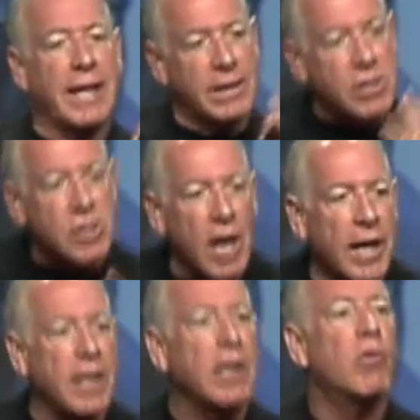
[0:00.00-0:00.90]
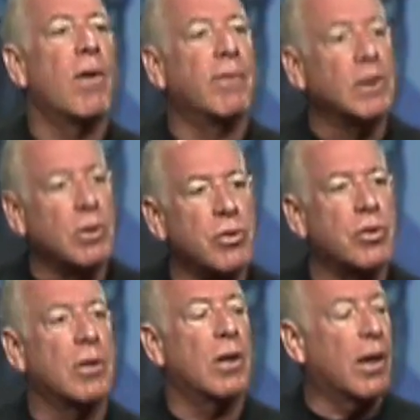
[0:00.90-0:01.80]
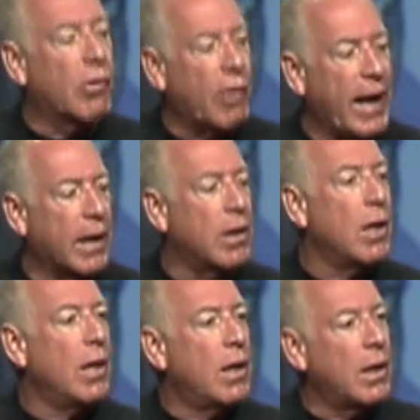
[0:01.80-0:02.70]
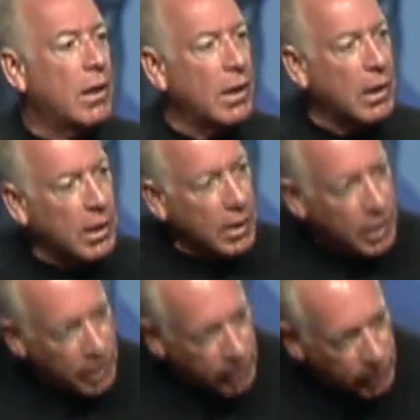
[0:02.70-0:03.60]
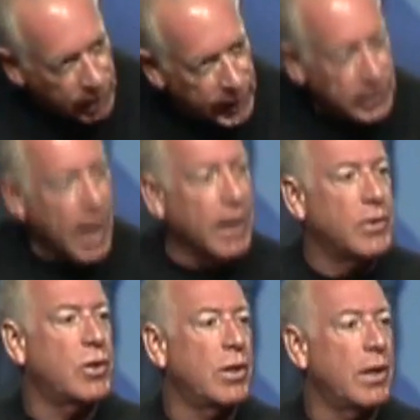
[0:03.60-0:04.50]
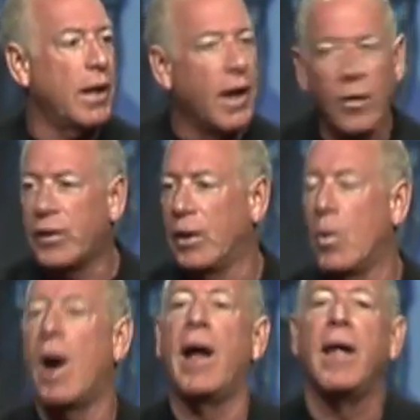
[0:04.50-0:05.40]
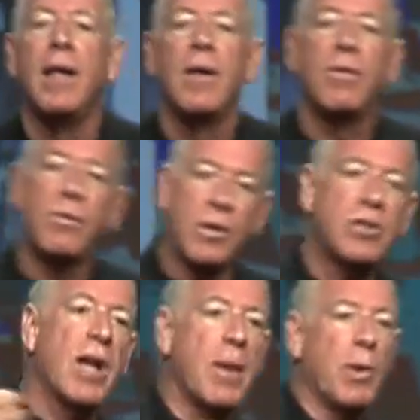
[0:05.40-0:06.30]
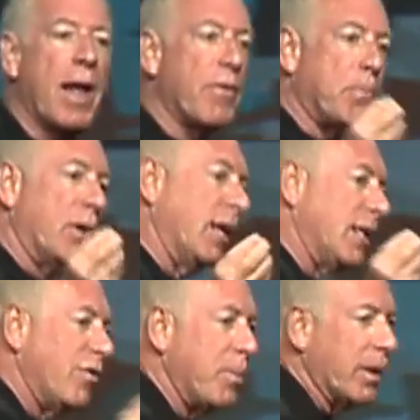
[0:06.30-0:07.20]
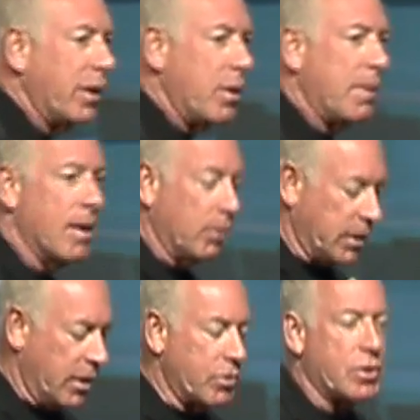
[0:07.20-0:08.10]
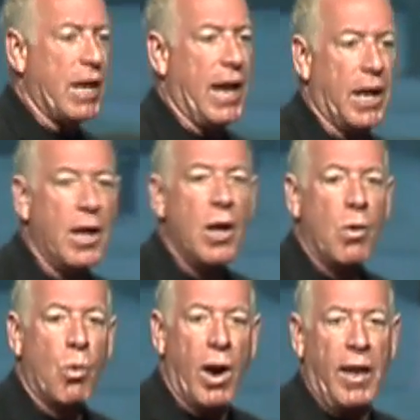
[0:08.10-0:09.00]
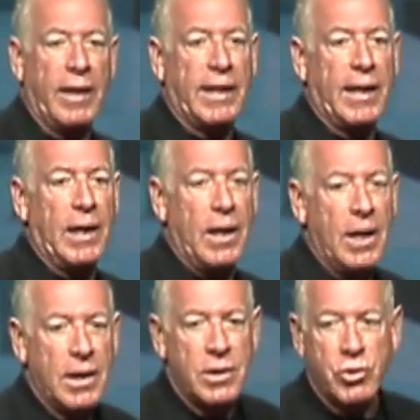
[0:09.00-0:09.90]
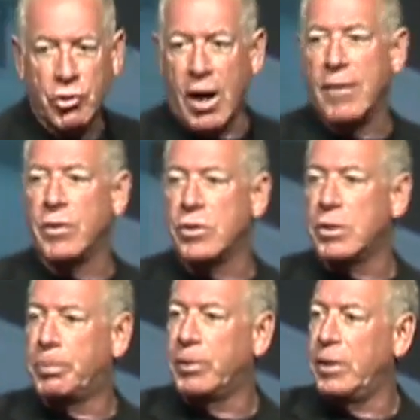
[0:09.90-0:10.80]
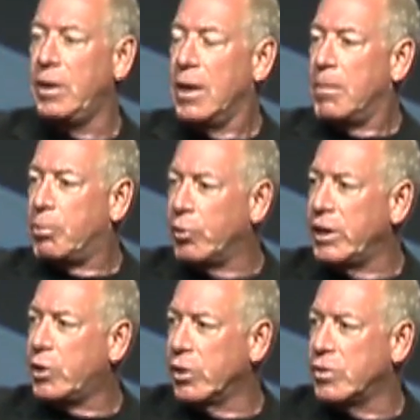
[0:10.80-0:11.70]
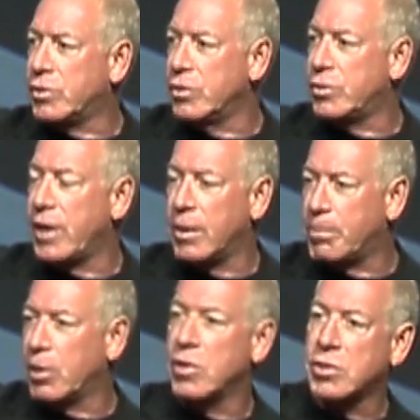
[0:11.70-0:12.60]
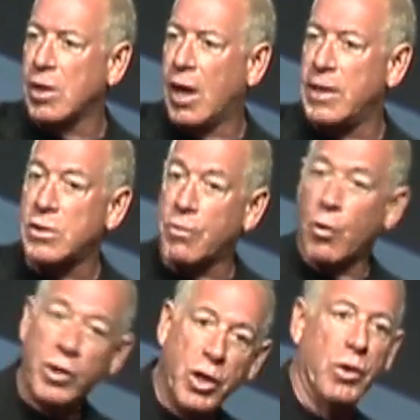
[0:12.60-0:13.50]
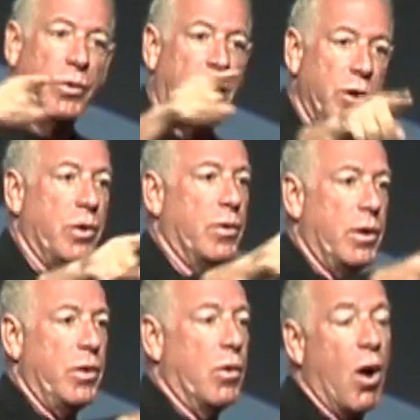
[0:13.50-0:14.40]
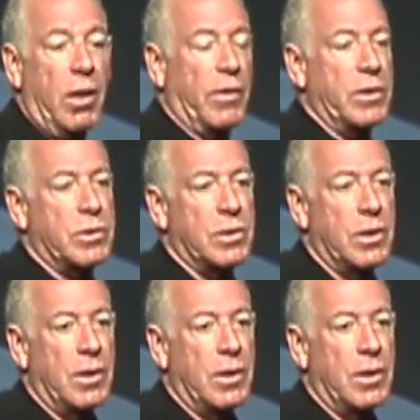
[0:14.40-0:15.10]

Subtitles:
and exciting revolution around technology and healthcare. Why? For the first time, we'll have a predictive ability to be able to understand what are the key drivers, the precursors that are personalized for you, and you, all of us.